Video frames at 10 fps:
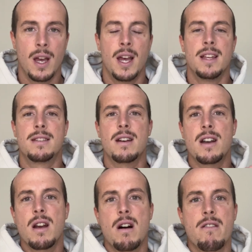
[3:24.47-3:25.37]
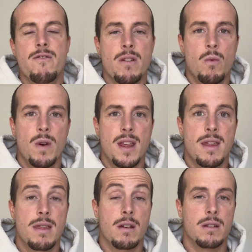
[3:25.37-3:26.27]
Starting off with
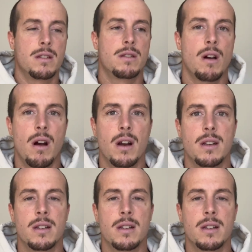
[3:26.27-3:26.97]
the start,